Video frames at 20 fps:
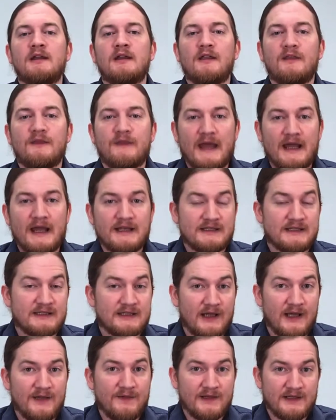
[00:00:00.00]
That's a
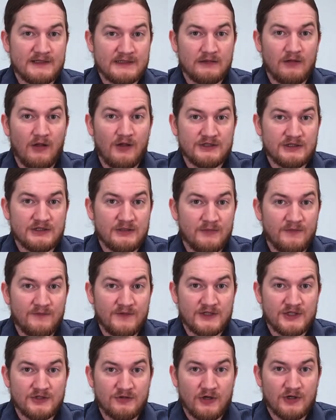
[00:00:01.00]
sign that it's lost some of
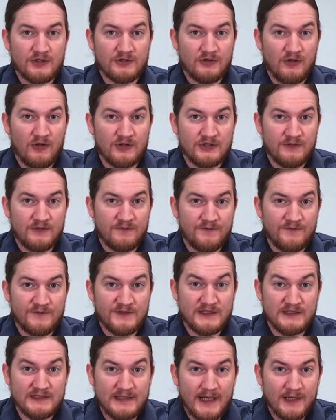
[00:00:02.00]
its structure, lost some of its
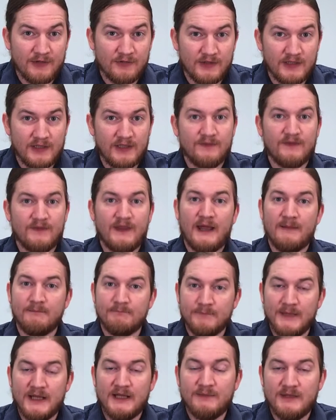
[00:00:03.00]
integrity, and that
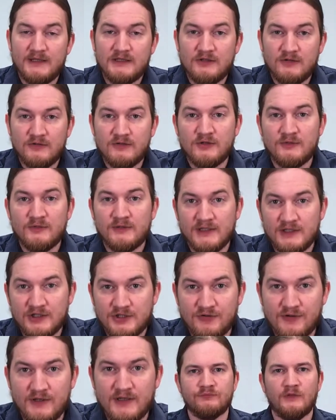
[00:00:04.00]
may be due to an
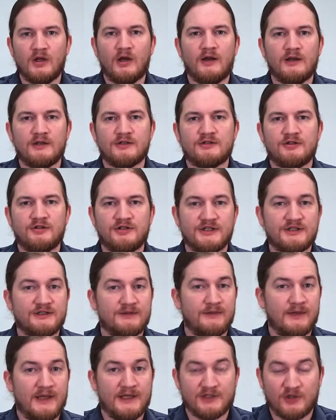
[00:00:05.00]
injury. All right, so just
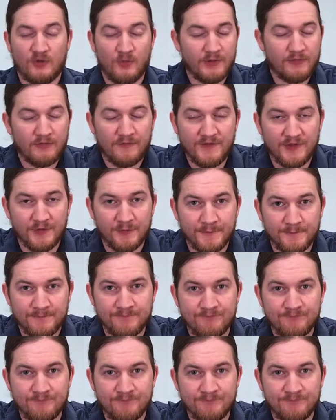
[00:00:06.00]
as a quick review,